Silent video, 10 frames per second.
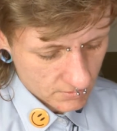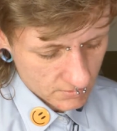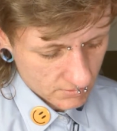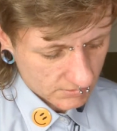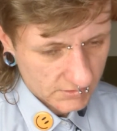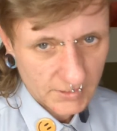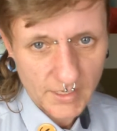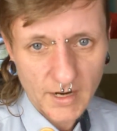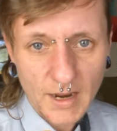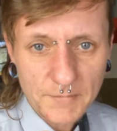Let's see.
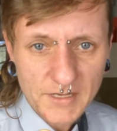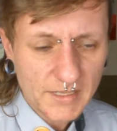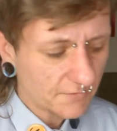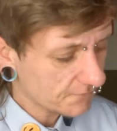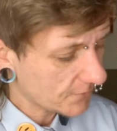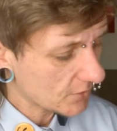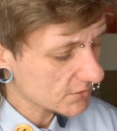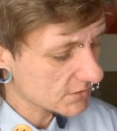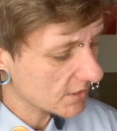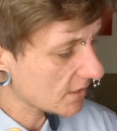I'm gonna give
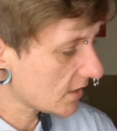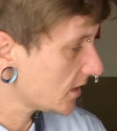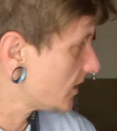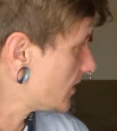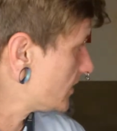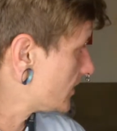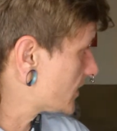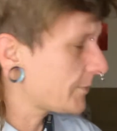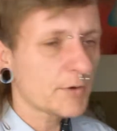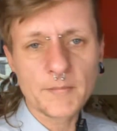folks a
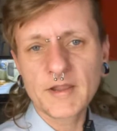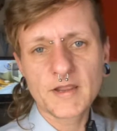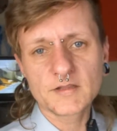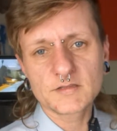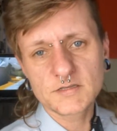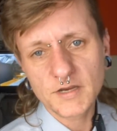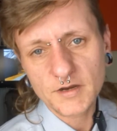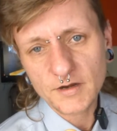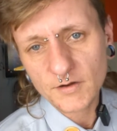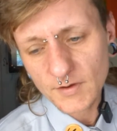couple minutes
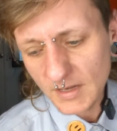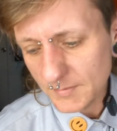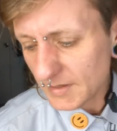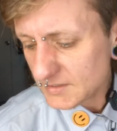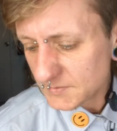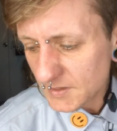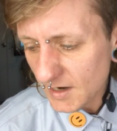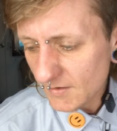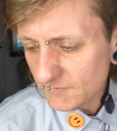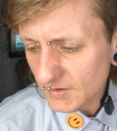here while I make some
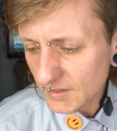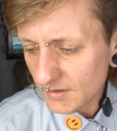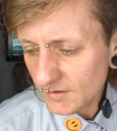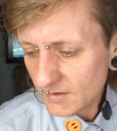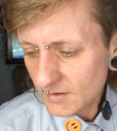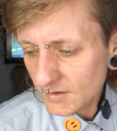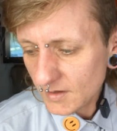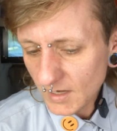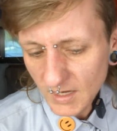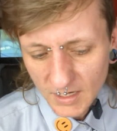coffee.
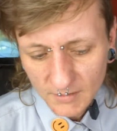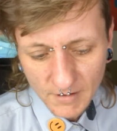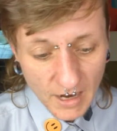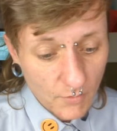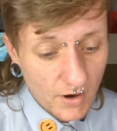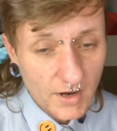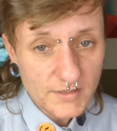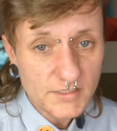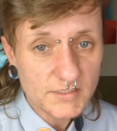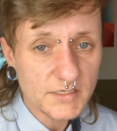I want
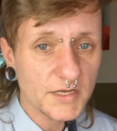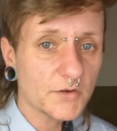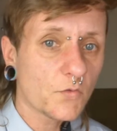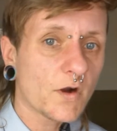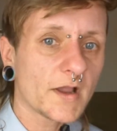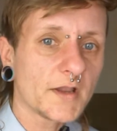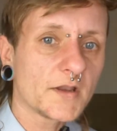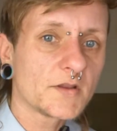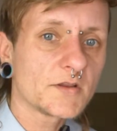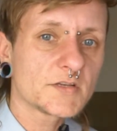to see what
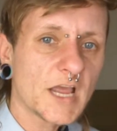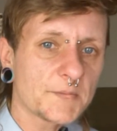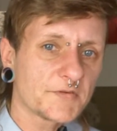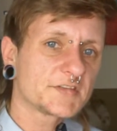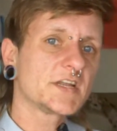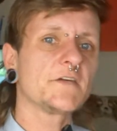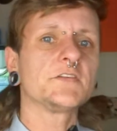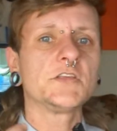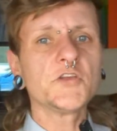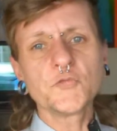type of stuff
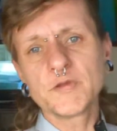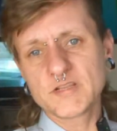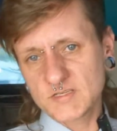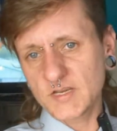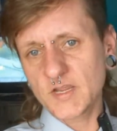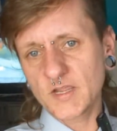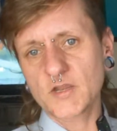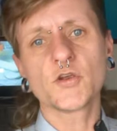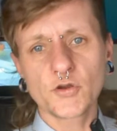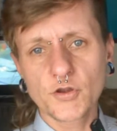you've been seeing
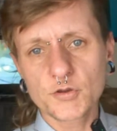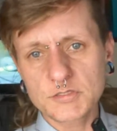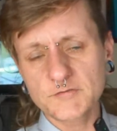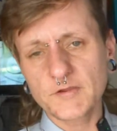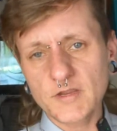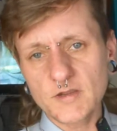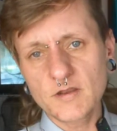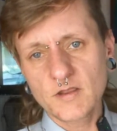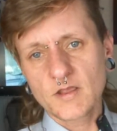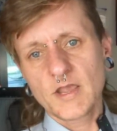in your news feed,
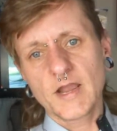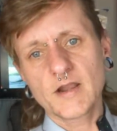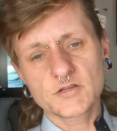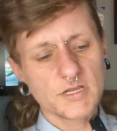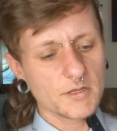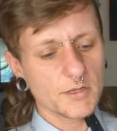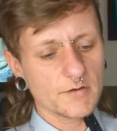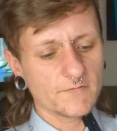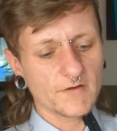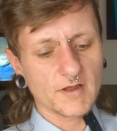and I'll tell you
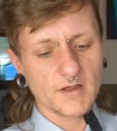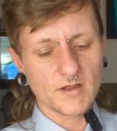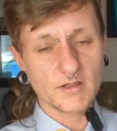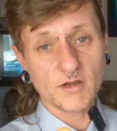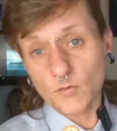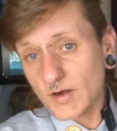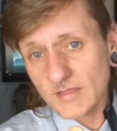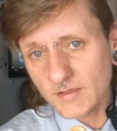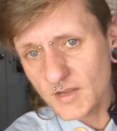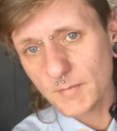if what I
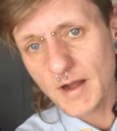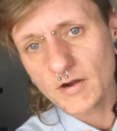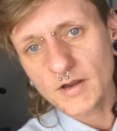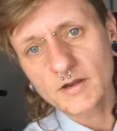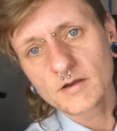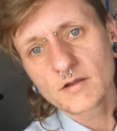think about it.